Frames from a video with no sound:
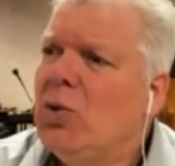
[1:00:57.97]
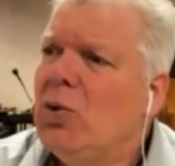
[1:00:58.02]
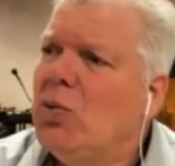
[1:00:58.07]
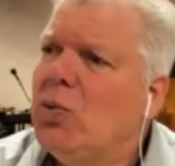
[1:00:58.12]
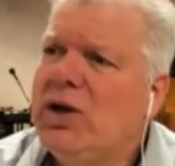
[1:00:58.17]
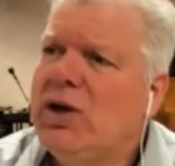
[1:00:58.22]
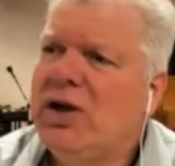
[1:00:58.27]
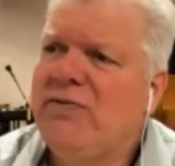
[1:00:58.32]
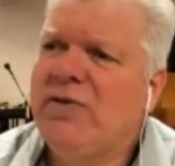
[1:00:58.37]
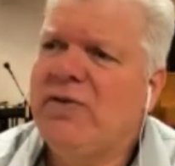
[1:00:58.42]

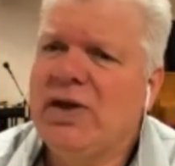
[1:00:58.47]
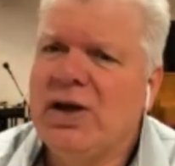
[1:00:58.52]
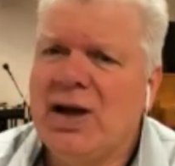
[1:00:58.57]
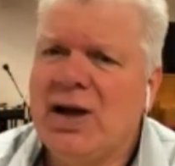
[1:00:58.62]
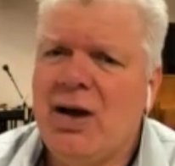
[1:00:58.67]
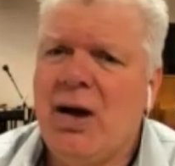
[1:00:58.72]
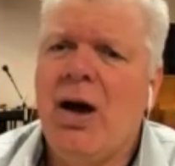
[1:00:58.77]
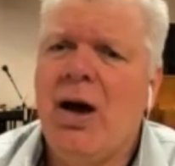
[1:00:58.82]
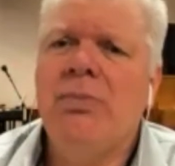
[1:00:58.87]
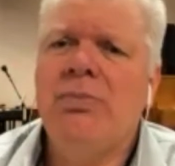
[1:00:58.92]
Whenever the
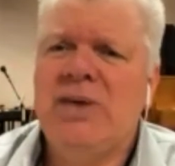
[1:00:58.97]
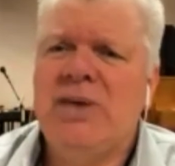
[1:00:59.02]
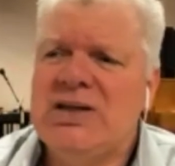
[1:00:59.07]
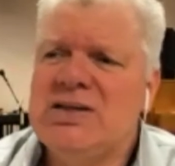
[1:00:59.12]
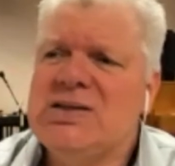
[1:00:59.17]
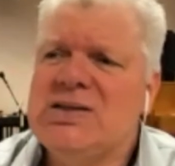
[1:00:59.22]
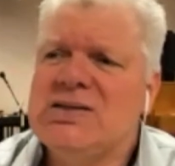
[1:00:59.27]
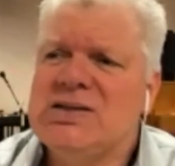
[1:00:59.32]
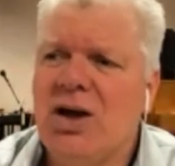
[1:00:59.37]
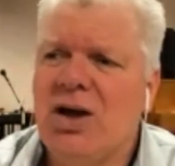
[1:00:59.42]

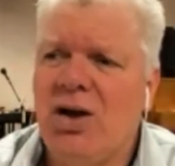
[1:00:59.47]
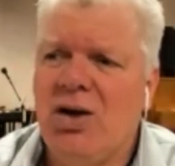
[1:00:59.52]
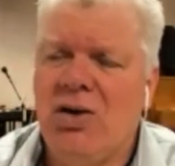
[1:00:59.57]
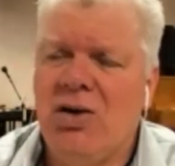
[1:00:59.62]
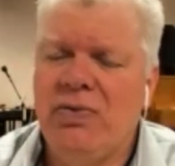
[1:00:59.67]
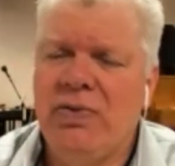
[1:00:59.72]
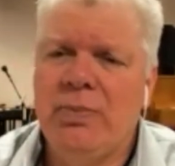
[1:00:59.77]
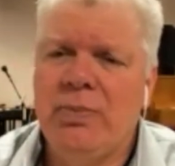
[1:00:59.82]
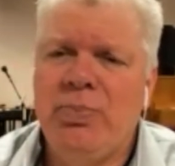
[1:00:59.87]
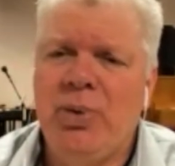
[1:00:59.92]
comments
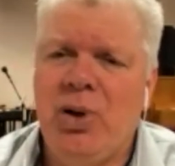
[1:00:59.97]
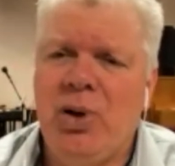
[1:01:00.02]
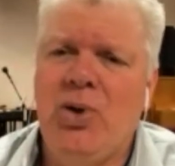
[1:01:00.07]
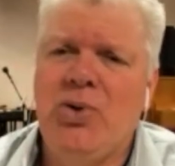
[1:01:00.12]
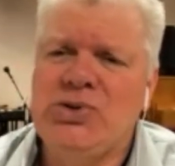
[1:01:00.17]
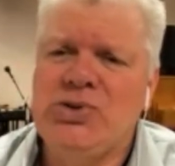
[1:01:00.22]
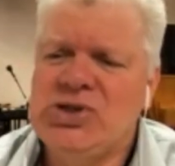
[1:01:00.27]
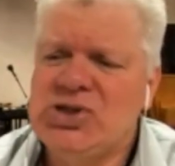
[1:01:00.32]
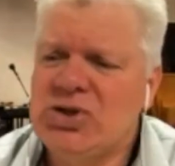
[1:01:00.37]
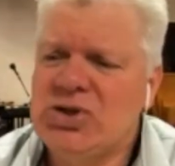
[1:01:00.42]
on the
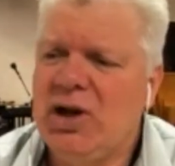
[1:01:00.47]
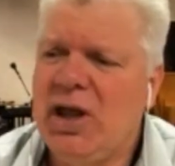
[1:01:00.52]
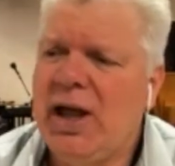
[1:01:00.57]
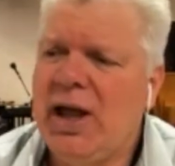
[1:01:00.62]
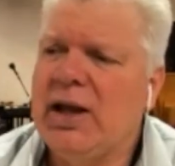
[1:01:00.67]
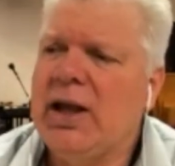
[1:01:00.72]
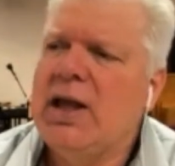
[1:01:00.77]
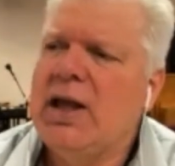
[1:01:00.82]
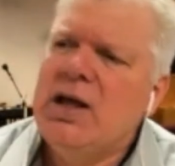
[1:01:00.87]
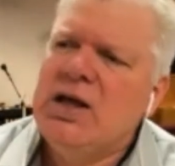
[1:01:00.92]
posts are
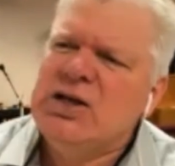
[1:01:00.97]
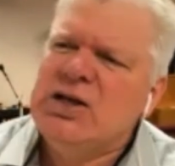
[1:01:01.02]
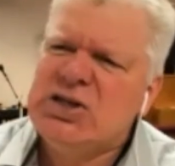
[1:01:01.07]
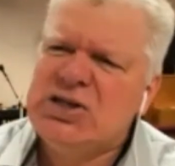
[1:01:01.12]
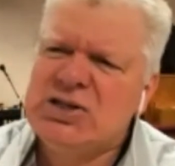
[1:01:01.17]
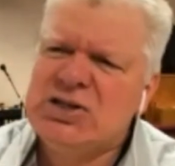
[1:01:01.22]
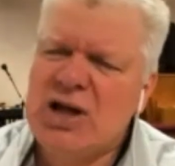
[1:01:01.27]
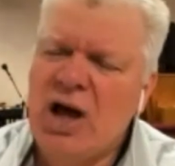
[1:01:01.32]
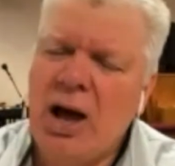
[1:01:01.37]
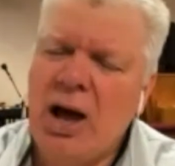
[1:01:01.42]
like,
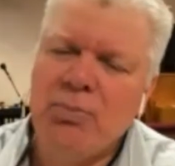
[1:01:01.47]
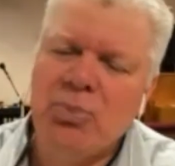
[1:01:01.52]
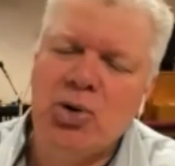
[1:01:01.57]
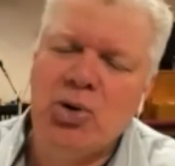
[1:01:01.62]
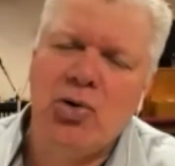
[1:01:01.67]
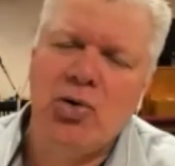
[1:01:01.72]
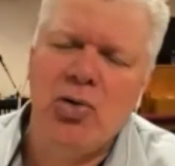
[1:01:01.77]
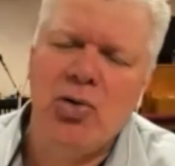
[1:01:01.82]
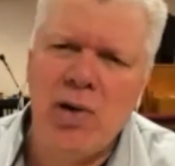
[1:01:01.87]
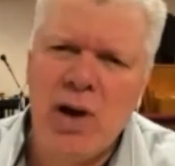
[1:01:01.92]
stop
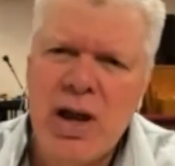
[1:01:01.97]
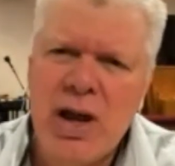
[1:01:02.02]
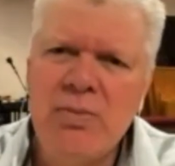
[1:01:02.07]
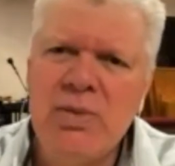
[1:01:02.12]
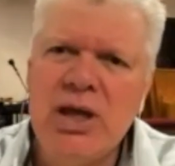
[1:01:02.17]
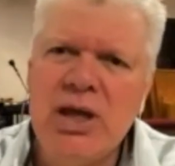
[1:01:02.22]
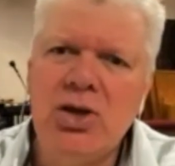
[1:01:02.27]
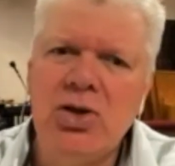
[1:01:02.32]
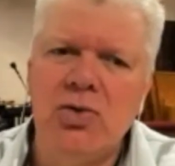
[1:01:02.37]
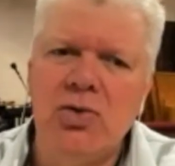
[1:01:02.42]

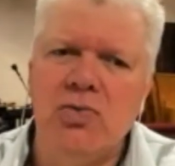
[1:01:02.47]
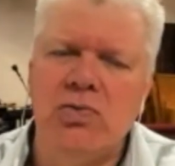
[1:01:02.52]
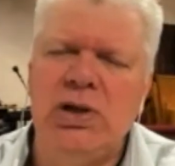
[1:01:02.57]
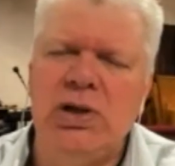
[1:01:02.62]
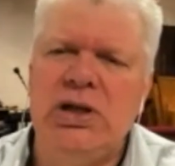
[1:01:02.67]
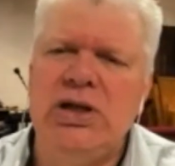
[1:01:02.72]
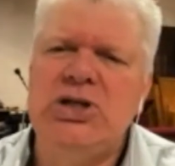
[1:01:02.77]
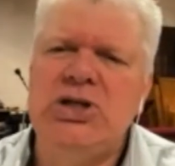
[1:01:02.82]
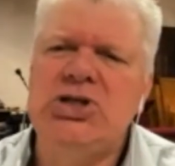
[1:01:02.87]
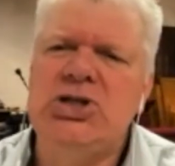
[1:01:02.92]
cramming your
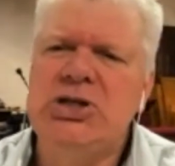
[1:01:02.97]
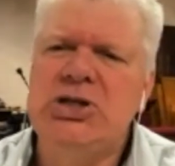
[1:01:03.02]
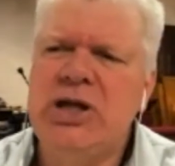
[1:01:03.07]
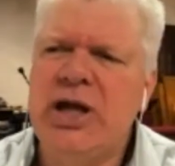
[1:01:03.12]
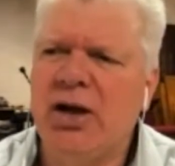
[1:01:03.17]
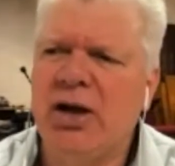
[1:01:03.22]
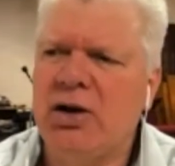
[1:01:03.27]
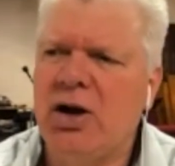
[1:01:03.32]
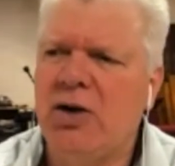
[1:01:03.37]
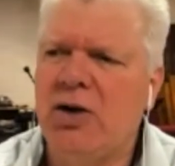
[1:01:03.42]
religion
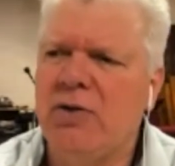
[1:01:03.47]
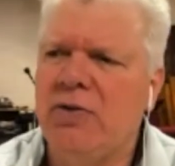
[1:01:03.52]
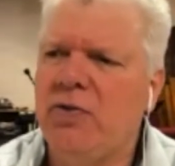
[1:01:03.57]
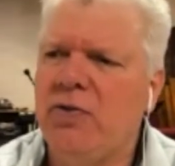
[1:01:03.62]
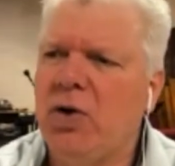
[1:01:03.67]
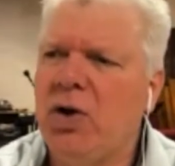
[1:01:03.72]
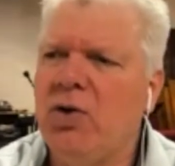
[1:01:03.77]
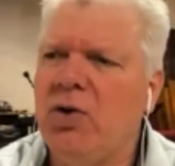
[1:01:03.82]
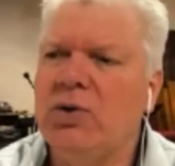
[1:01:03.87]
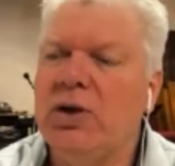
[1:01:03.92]
down our
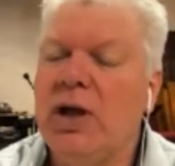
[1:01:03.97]
throat.